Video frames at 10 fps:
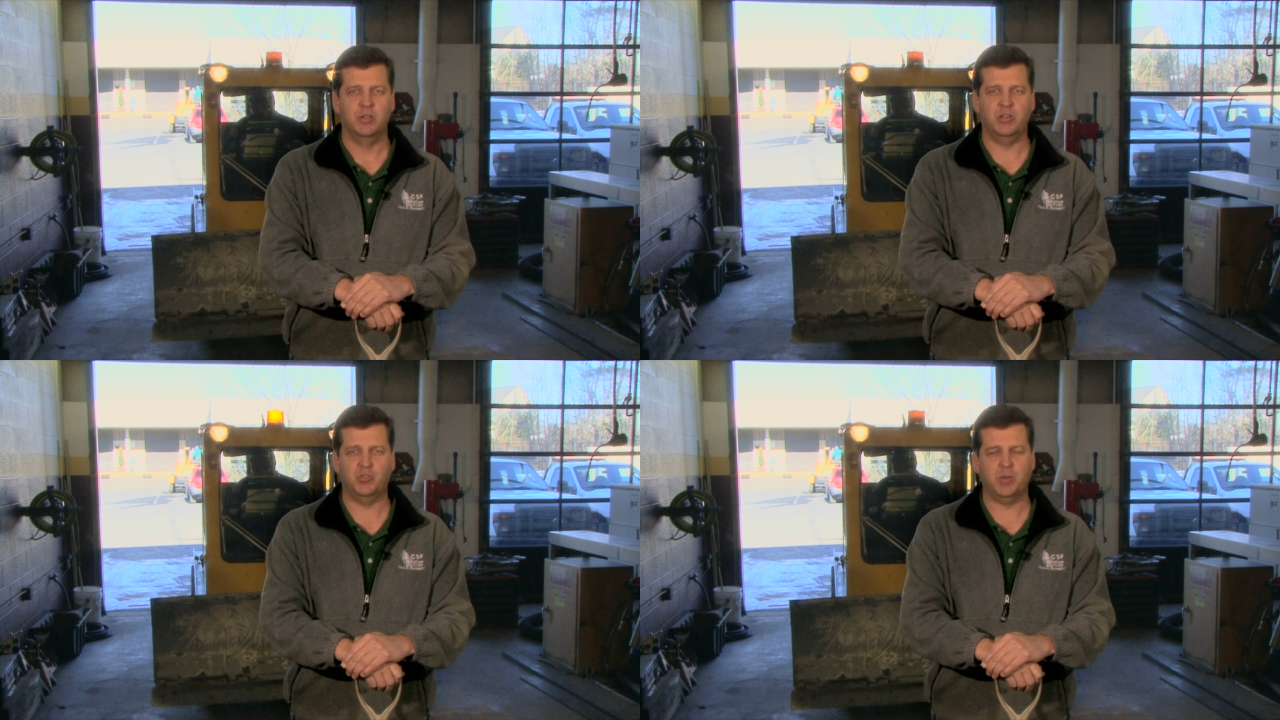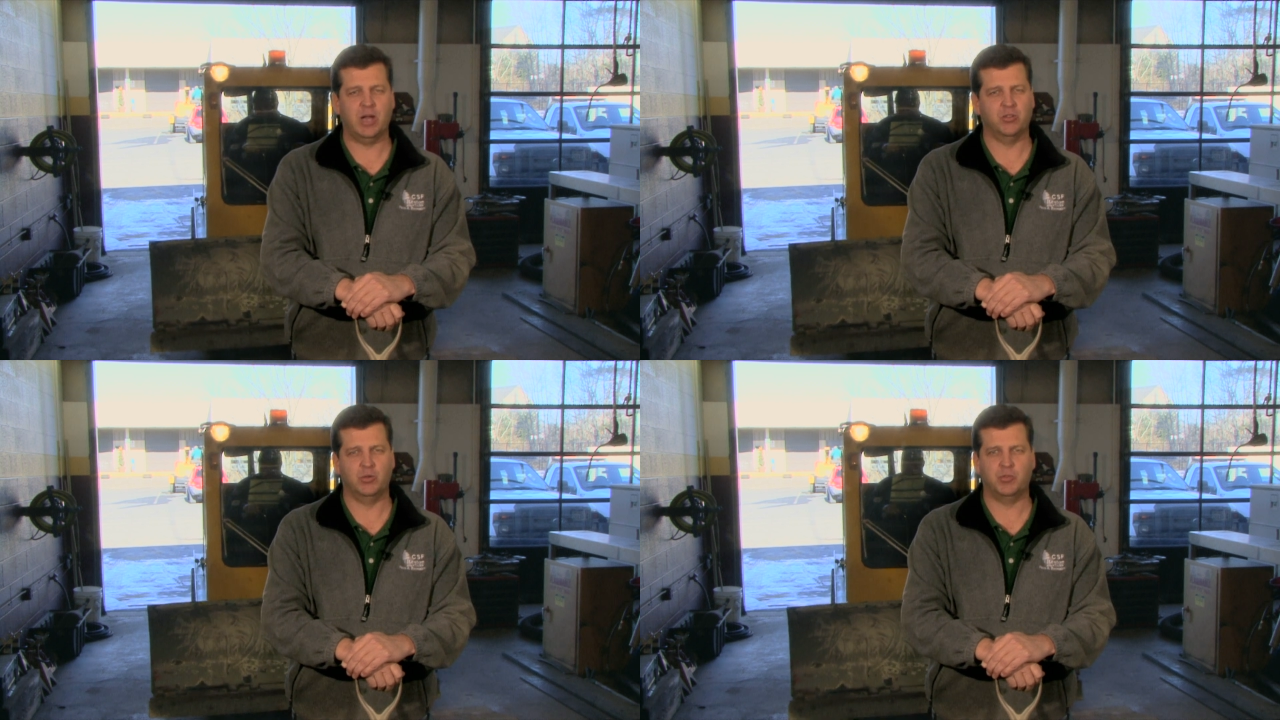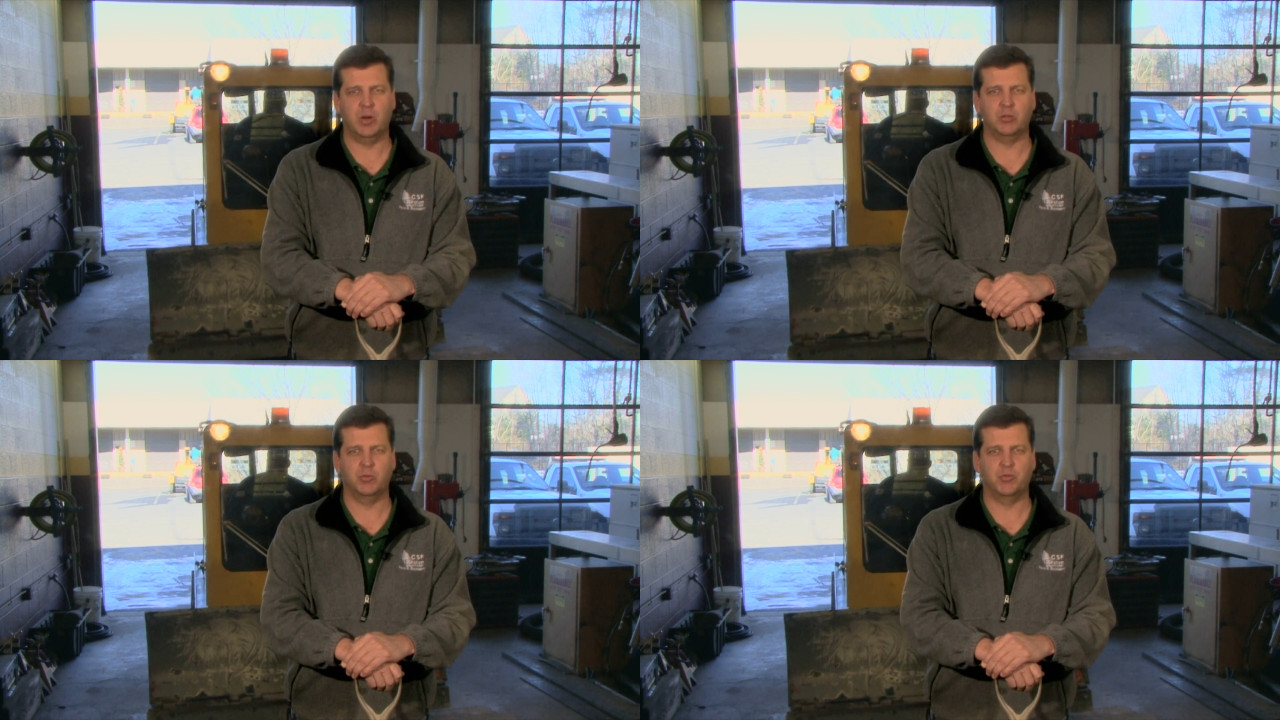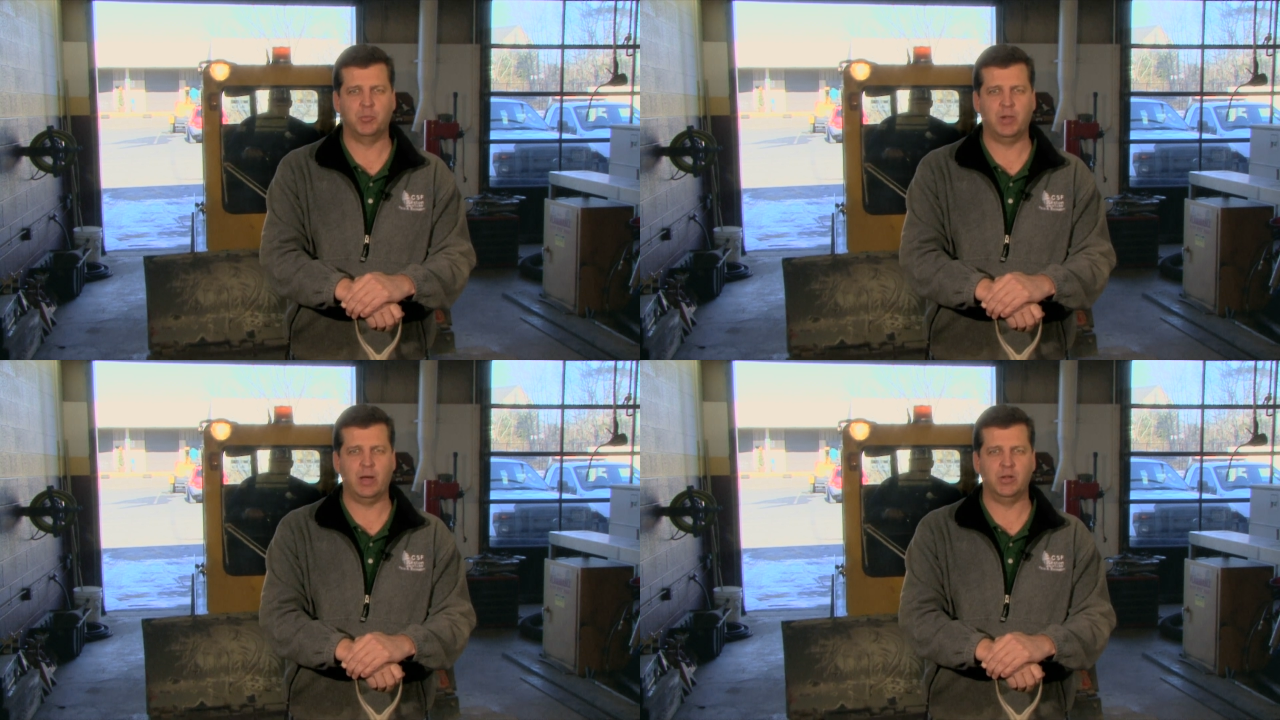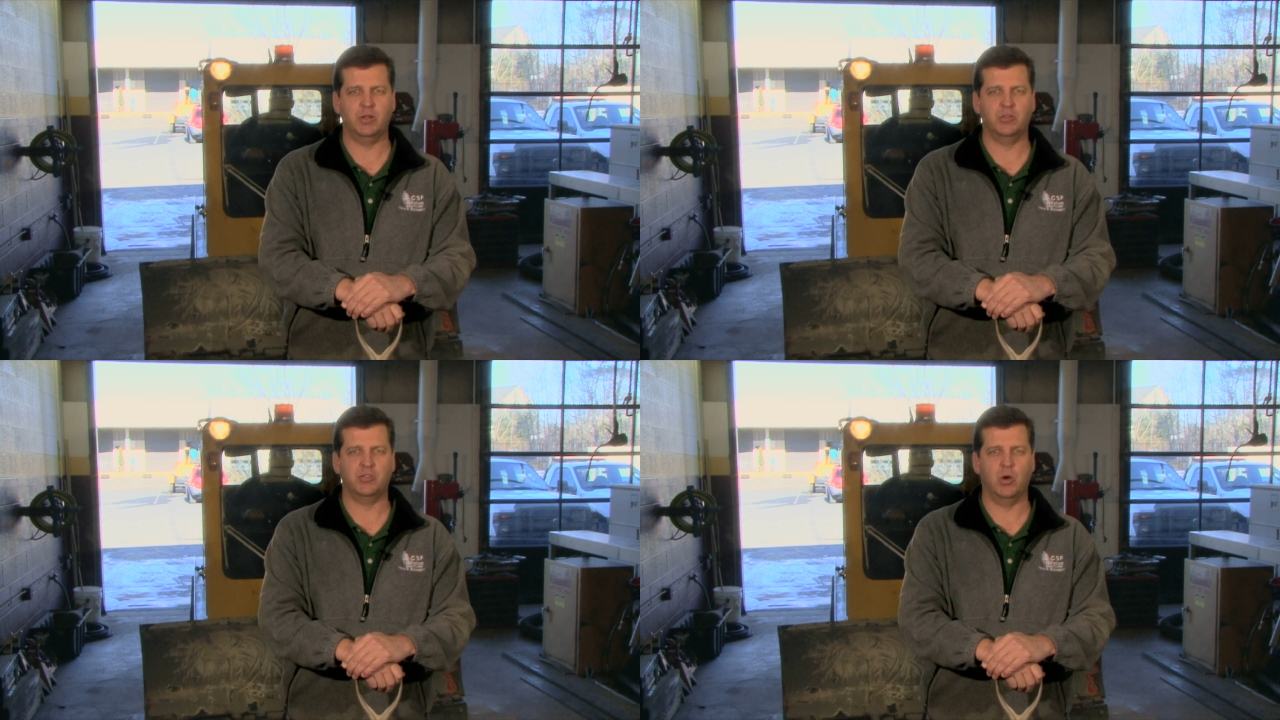These plows are responsible for
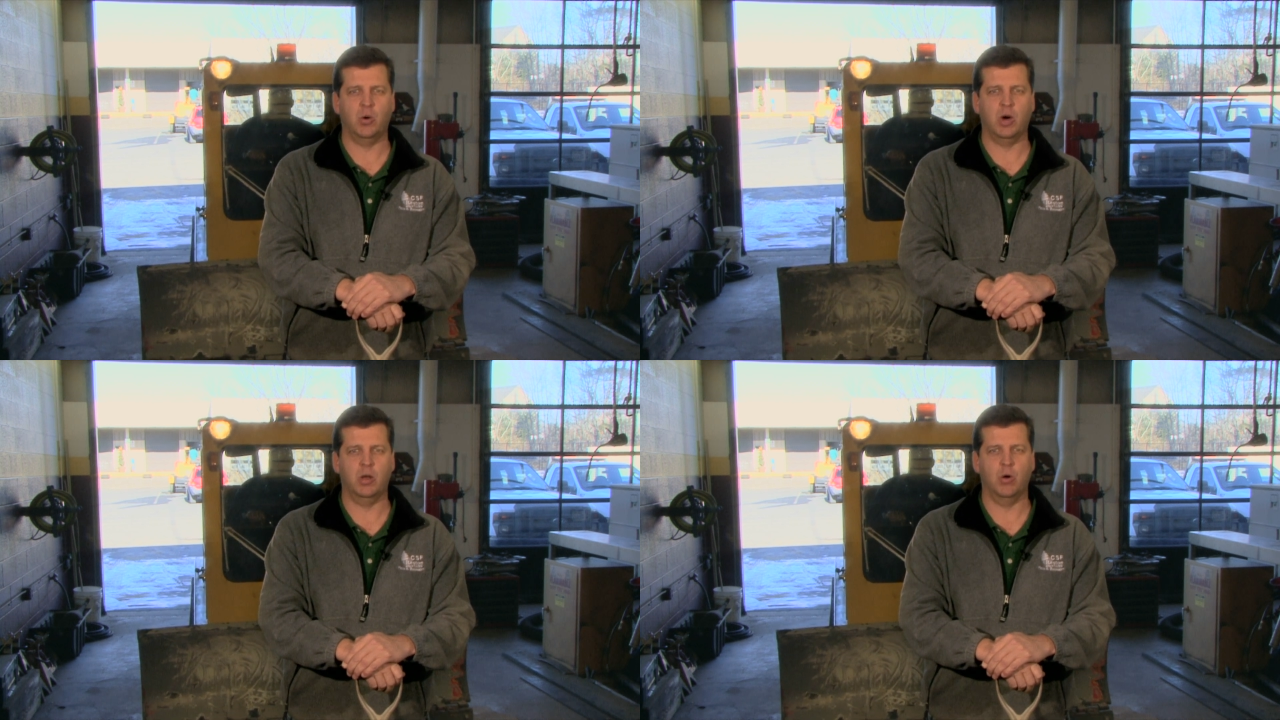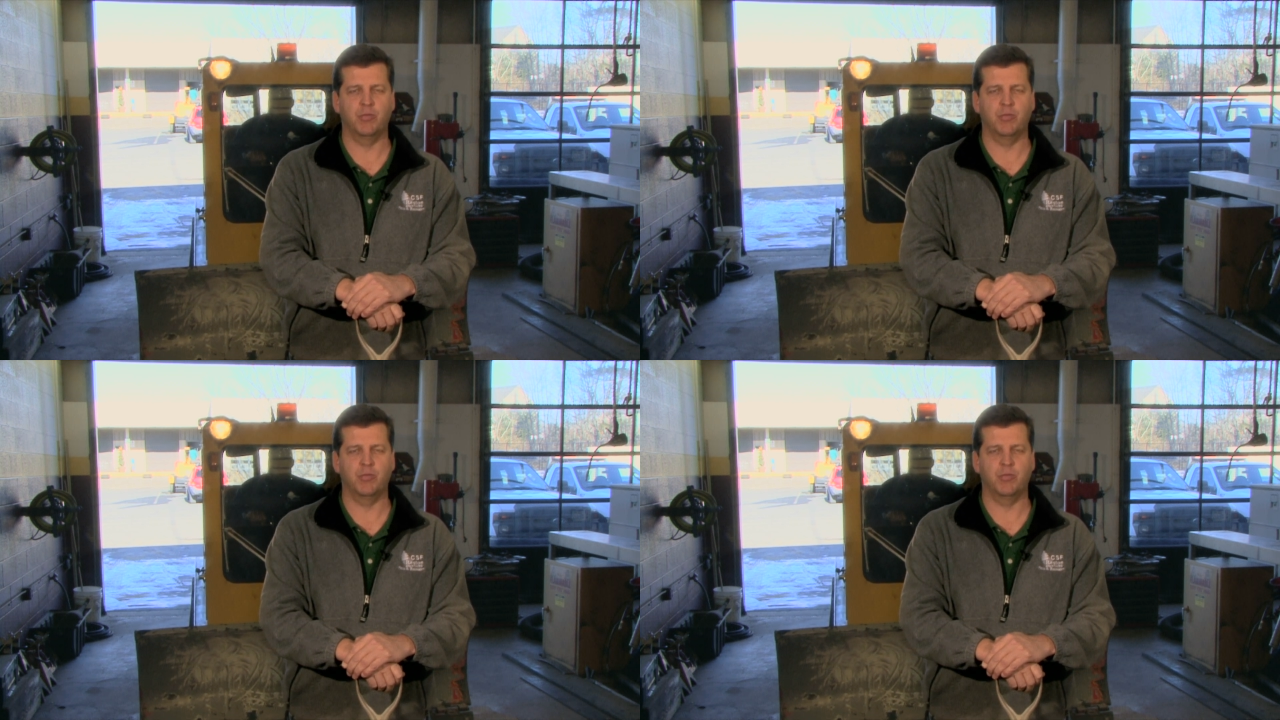plowing snow on